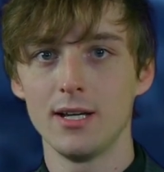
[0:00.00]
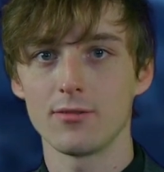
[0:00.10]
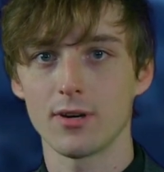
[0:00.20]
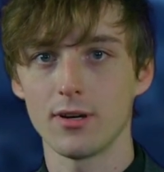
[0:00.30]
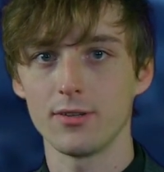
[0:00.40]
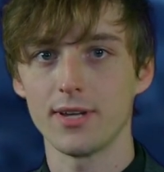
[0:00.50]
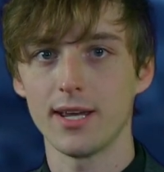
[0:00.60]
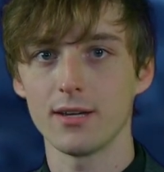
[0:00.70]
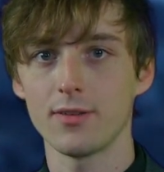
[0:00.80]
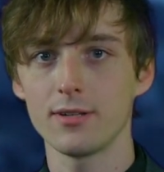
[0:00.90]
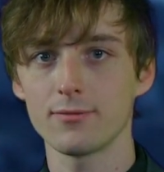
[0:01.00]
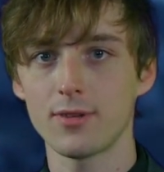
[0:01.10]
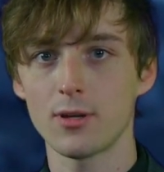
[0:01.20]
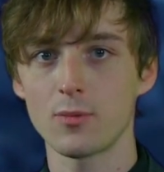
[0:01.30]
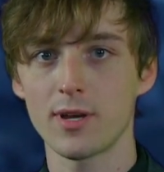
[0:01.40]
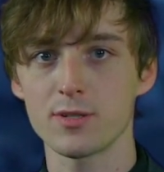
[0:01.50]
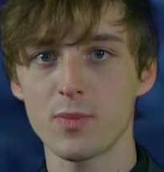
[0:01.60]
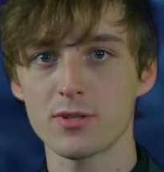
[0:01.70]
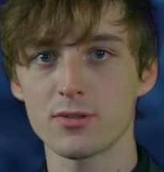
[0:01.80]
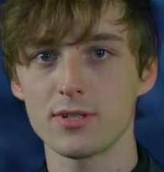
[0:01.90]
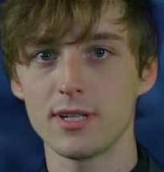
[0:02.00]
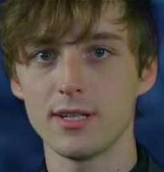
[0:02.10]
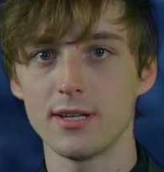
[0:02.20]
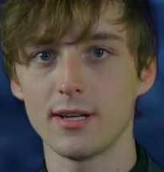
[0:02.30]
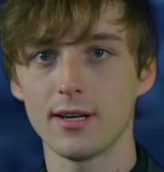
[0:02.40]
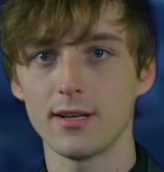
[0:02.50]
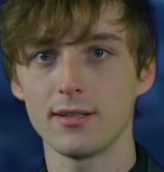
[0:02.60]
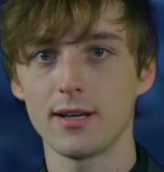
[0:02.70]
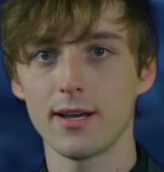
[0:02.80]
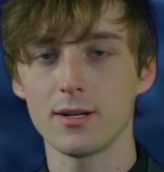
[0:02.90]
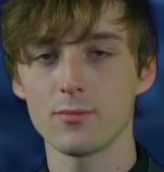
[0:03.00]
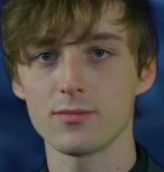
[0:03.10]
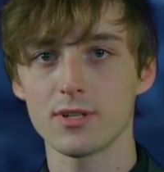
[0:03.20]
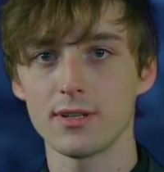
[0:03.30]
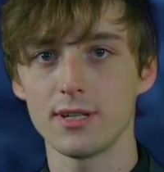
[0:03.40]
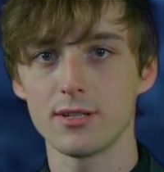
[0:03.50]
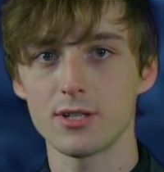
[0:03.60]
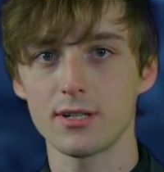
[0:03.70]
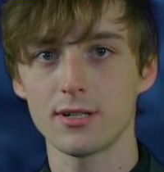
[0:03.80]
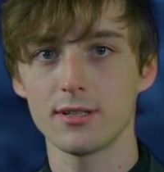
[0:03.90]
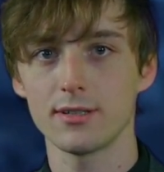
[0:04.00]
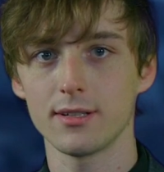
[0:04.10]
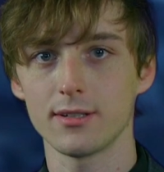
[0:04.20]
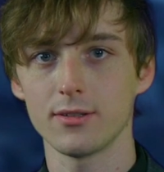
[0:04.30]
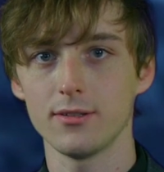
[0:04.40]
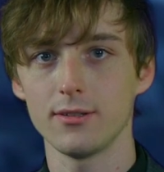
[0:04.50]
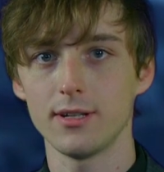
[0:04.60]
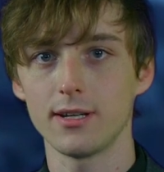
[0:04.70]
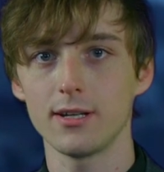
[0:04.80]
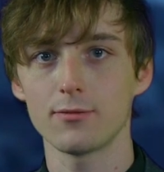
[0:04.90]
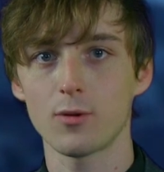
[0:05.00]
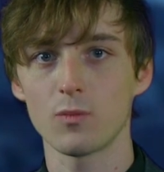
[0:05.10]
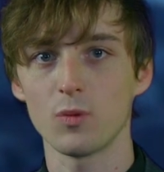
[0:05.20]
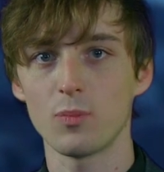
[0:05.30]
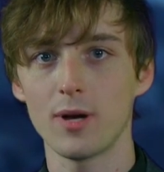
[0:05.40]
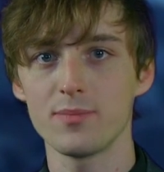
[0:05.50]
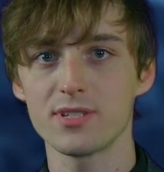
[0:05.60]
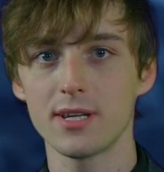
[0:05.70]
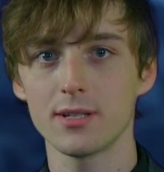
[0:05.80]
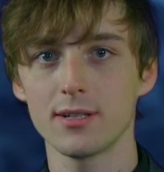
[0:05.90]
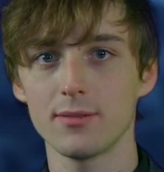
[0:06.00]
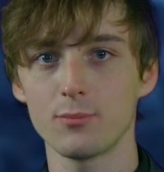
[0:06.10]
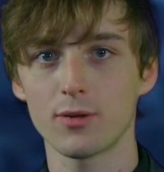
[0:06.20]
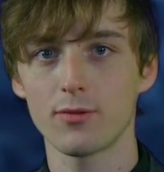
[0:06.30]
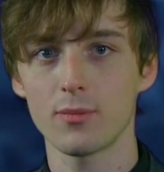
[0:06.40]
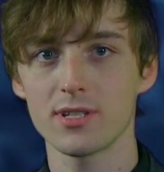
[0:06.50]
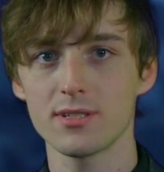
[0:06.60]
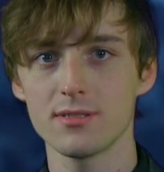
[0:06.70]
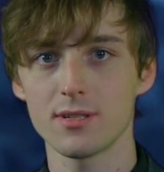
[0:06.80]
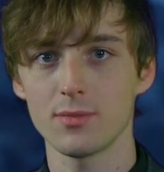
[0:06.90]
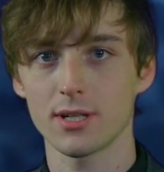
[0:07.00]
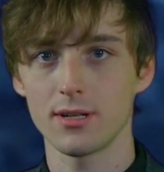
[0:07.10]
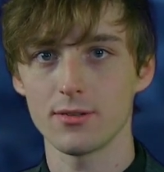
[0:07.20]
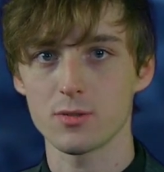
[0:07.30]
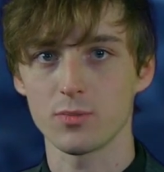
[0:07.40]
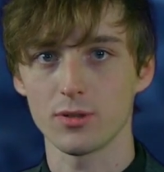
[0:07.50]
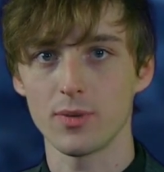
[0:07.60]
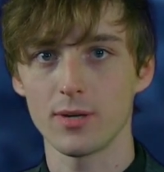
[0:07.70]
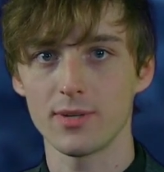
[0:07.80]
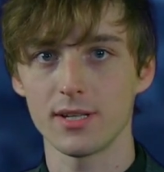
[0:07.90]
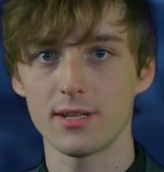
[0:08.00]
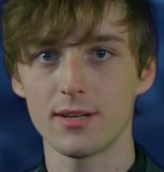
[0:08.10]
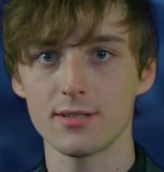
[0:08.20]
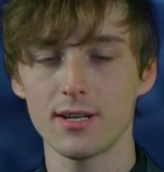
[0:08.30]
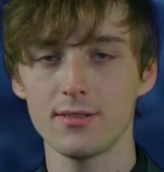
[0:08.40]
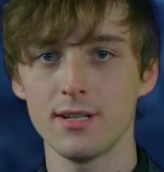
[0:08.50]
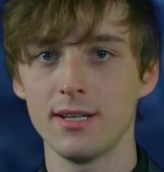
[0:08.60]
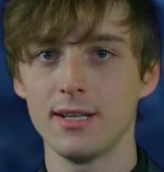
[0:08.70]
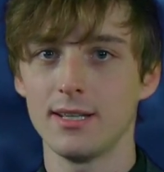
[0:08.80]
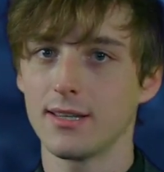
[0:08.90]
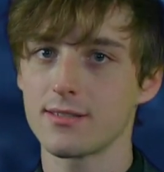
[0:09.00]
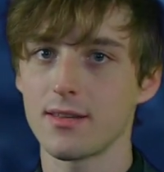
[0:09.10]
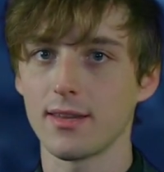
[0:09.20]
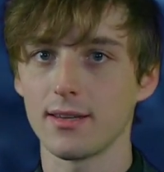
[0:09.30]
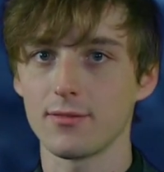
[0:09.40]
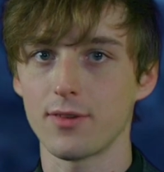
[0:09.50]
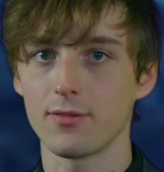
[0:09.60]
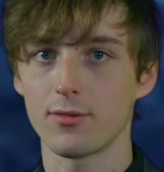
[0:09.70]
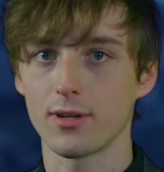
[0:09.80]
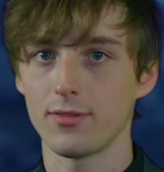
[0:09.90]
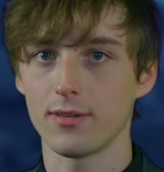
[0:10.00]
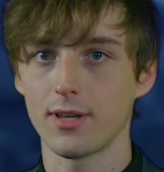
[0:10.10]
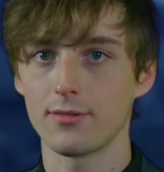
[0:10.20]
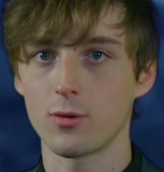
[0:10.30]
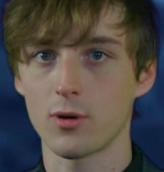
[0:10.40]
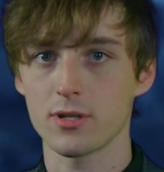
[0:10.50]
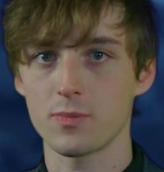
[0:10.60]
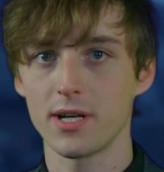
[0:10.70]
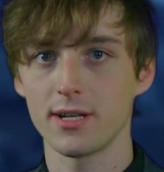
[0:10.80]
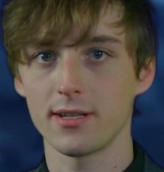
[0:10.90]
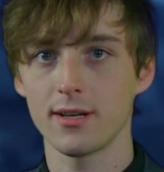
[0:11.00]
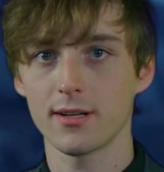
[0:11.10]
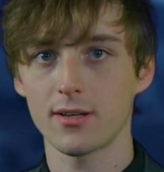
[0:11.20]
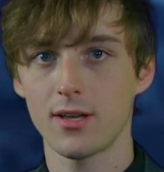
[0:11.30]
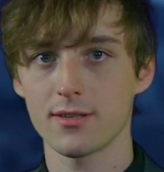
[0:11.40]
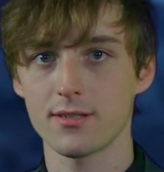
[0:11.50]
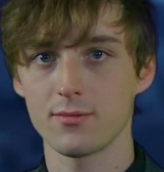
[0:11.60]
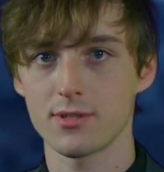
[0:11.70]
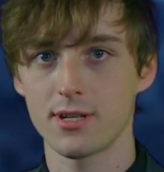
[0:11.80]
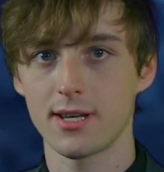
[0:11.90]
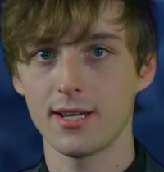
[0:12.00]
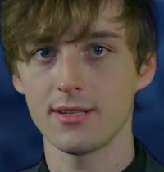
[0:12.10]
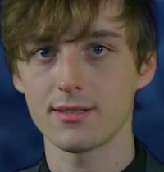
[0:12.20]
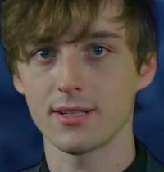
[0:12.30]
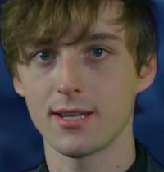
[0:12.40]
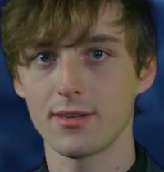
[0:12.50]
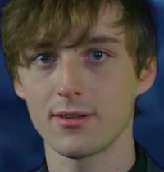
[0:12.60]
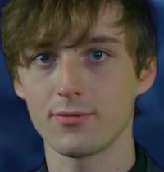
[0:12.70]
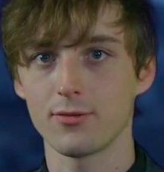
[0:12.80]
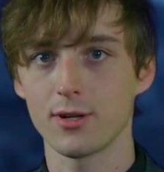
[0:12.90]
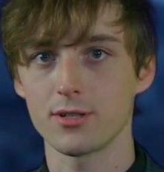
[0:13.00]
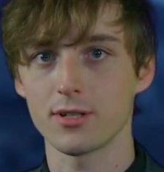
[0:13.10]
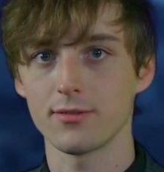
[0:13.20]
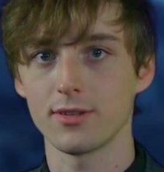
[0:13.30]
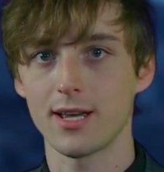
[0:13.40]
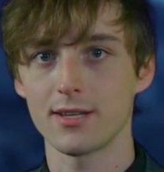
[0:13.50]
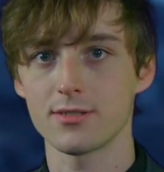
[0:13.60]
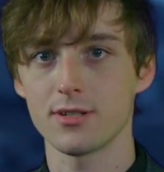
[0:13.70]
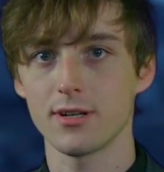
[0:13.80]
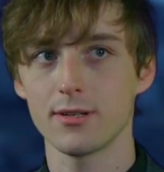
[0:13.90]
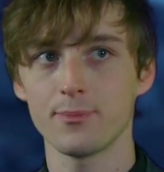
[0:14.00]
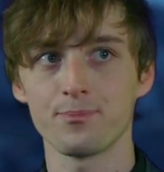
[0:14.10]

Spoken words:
For an all-day event, followed by specialty items on the agenda that include an informal pub sing performances at McNeil's Brew Pub in downtown. That's something that 5:45 Live correspondent Yada Clausen was on hand to gather footage of last year.